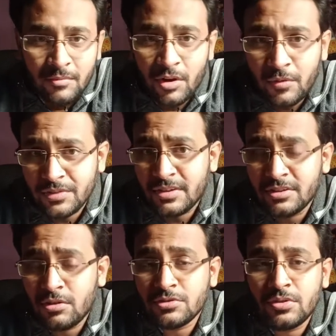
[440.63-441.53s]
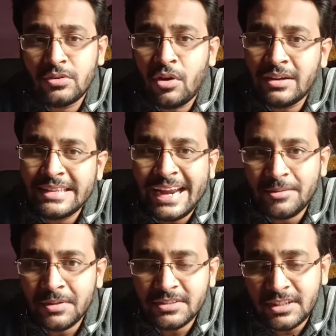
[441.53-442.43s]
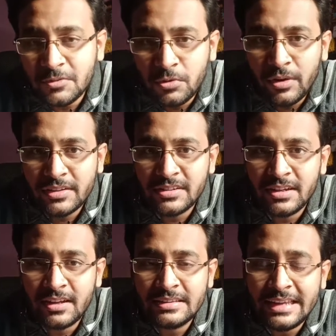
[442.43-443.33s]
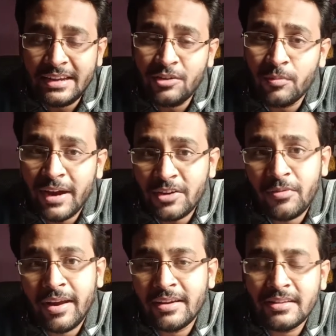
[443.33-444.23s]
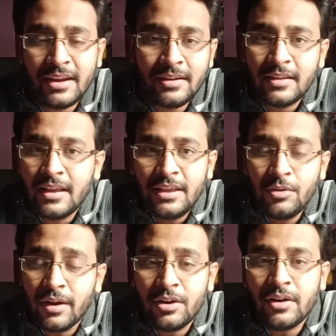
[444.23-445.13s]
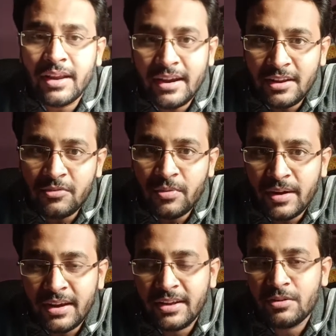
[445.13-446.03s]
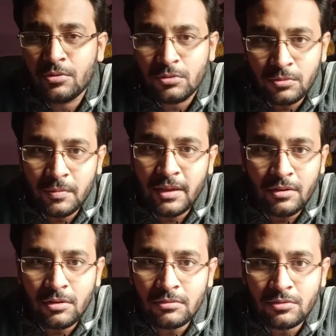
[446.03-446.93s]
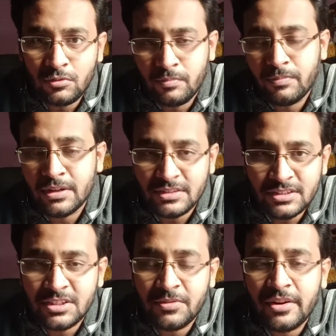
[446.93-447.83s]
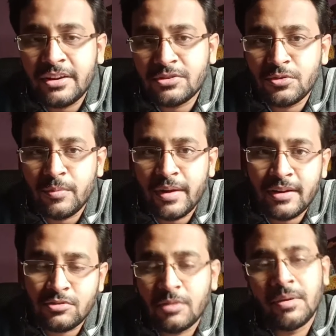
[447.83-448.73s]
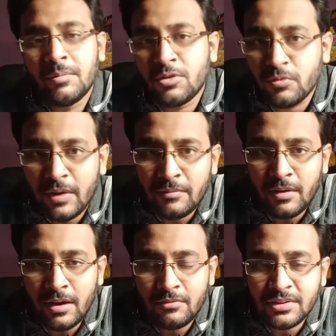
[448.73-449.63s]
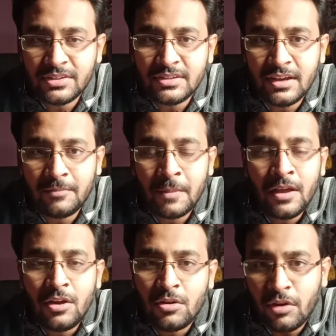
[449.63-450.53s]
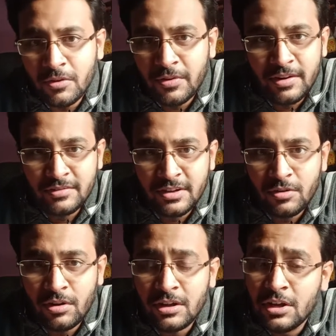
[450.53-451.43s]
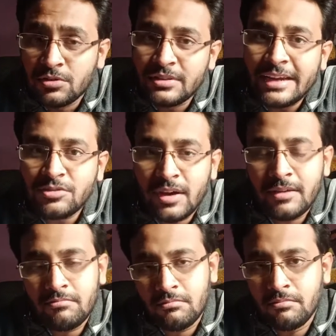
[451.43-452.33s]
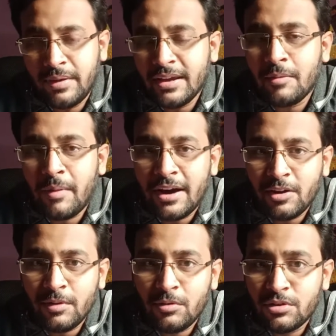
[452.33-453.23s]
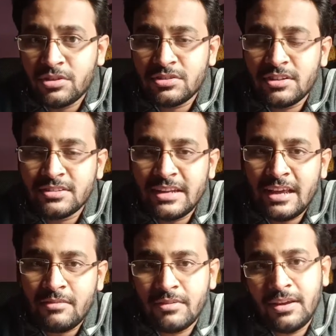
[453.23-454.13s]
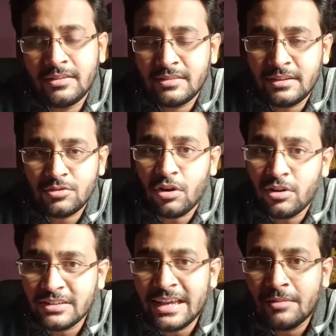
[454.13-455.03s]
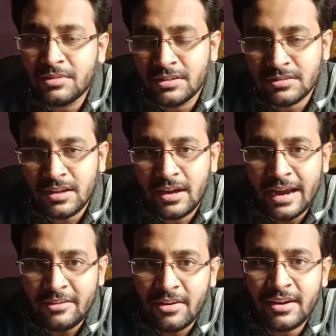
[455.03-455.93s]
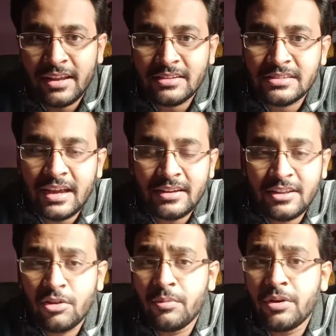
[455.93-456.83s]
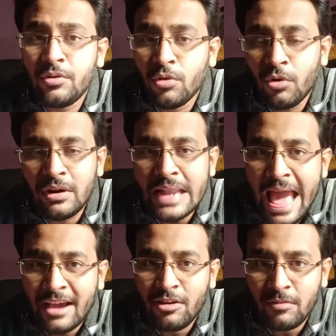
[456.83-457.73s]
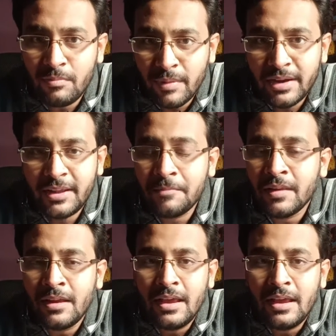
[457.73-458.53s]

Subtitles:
professor is also not that much influential, then you might find that you are not getting funding to, you know, to purchase different instruments or maybe to visit the conference and all. So that's why being a part of a good research lab is always have this advantage, that there will be no lack of money